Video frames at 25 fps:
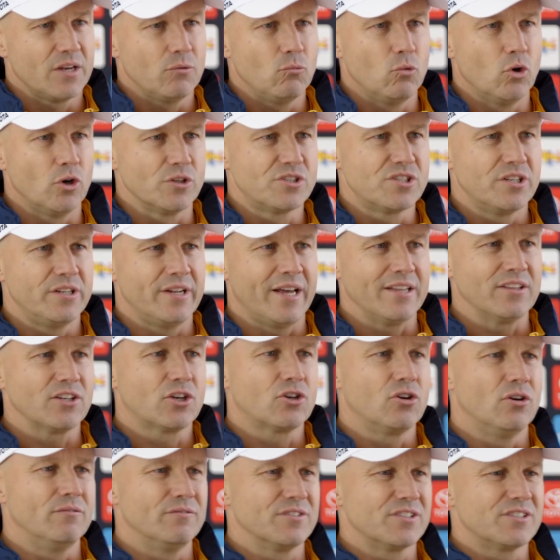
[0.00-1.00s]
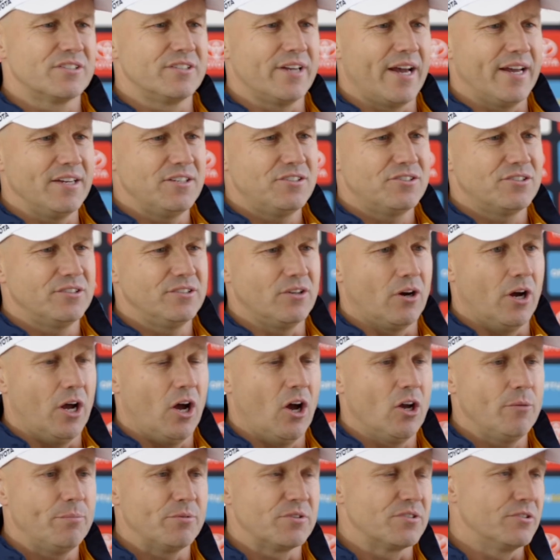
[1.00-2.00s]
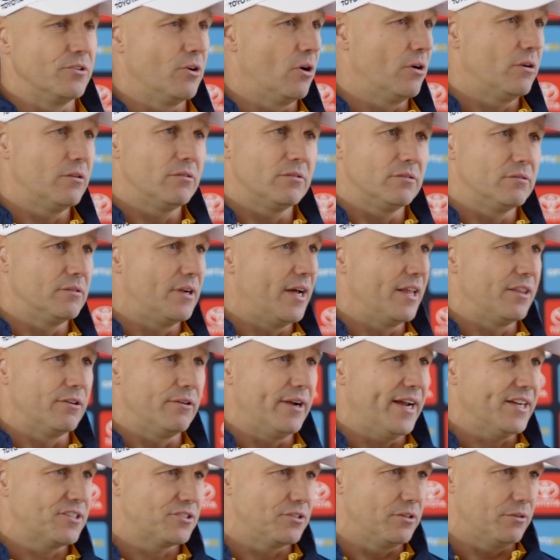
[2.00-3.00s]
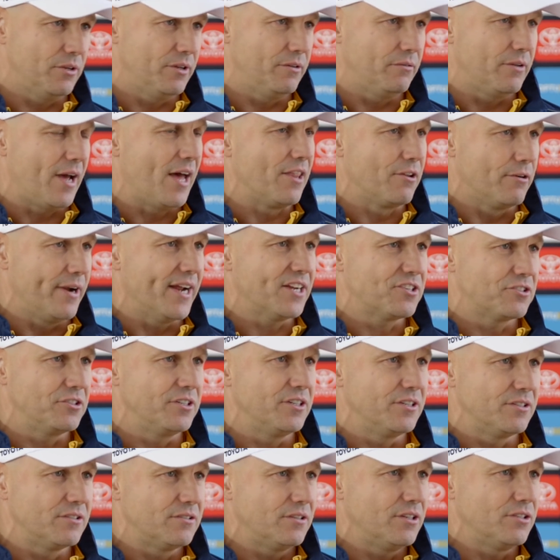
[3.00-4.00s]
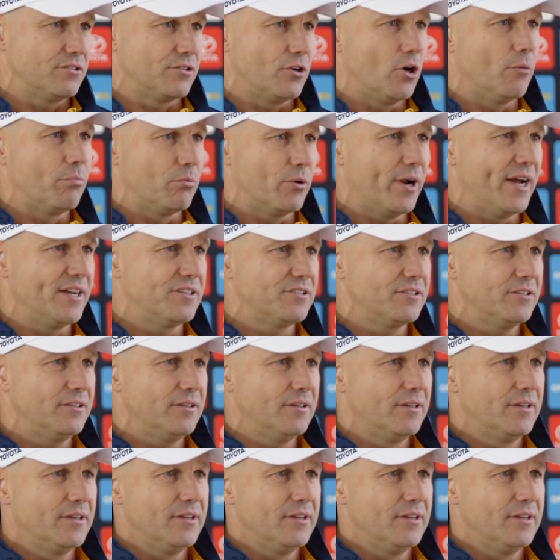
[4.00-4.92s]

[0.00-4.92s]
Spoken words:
Well, it's another conversation. I hope it's not other action. Other action is an operation.